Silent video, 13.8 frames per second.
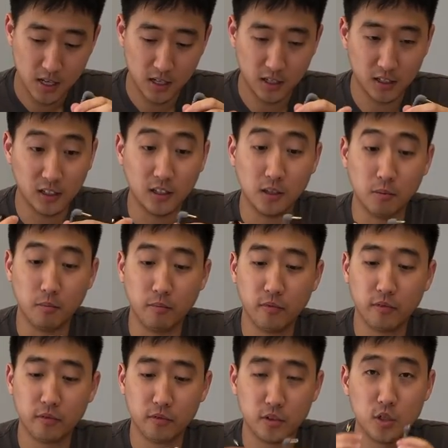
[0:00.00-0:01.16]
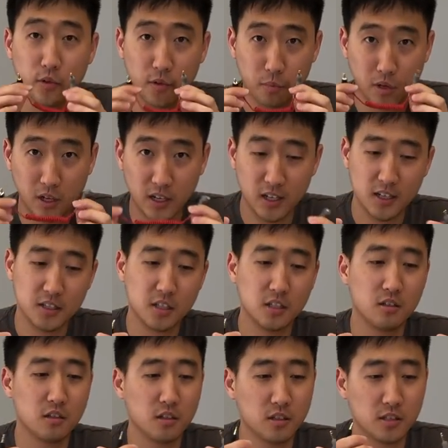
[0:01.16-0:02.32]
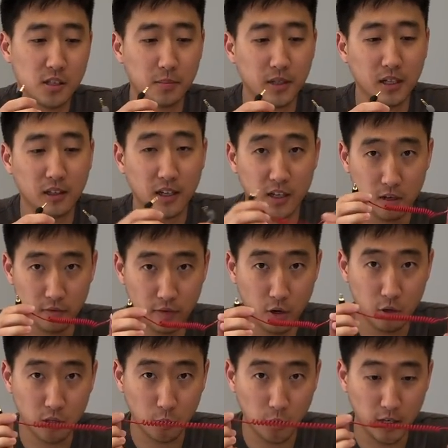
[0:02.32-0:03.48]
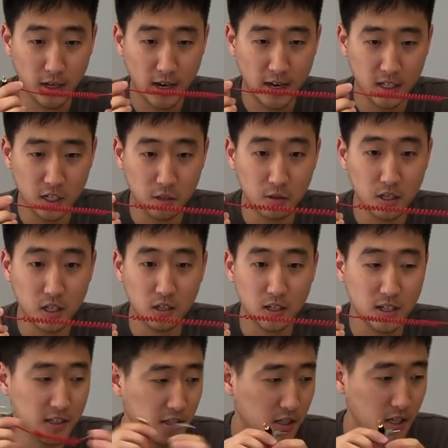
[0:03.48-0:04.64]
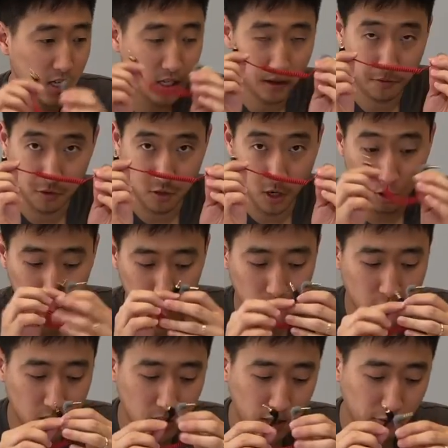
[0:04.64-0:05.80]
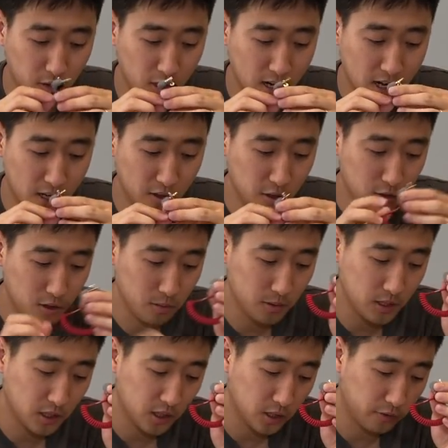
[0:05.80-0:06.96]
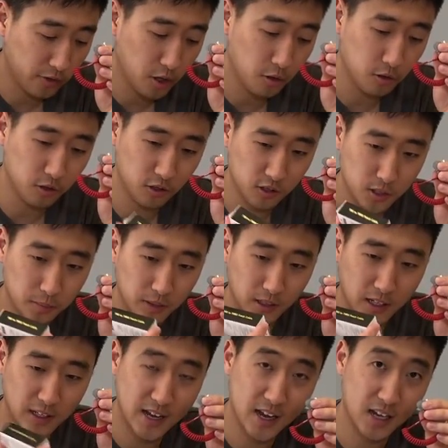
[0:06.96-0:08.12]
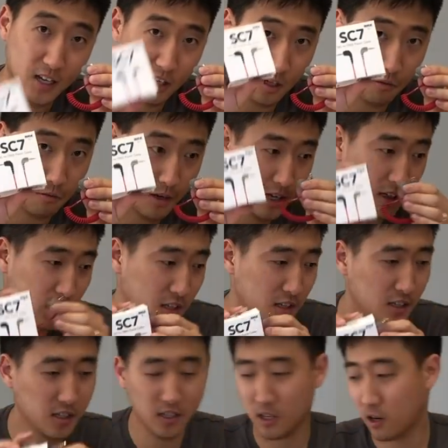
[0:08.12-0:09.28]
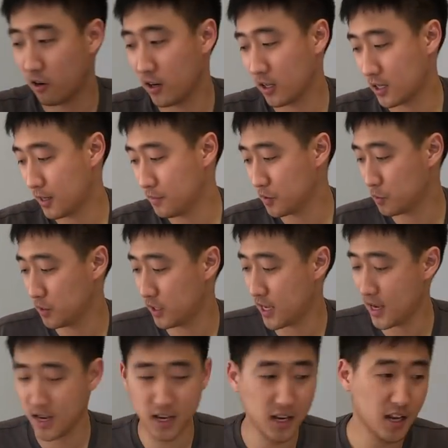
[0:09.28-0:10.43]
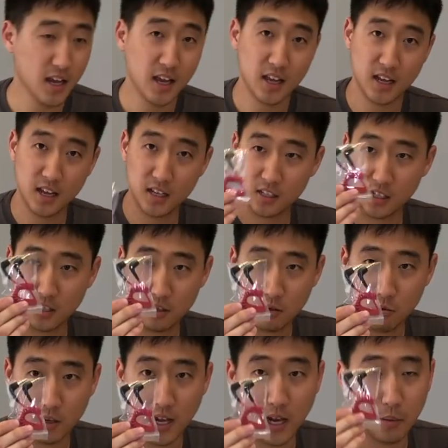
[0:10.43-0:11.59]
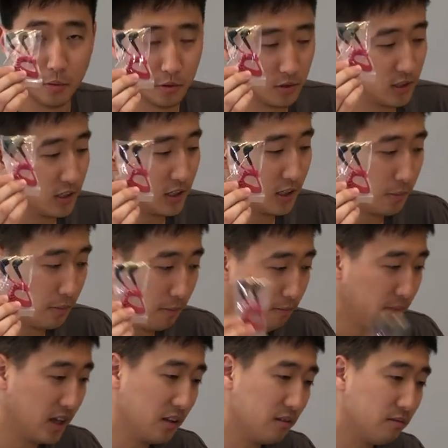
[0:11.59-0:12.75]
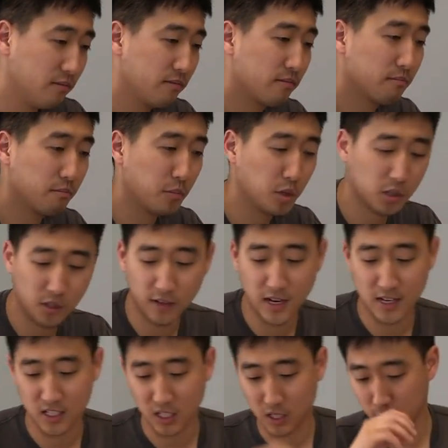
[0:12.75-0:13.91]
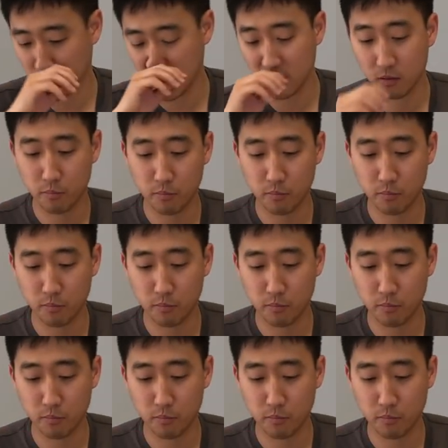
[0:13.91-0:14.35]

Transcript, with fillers: Um, so if you're plugging this into something like your phone or whatnot, you need this. If you don't need, if you're not YouTubing on your phone or something like that, you do not need this. It already comes with a S C two cable, um, and most of you guys are going to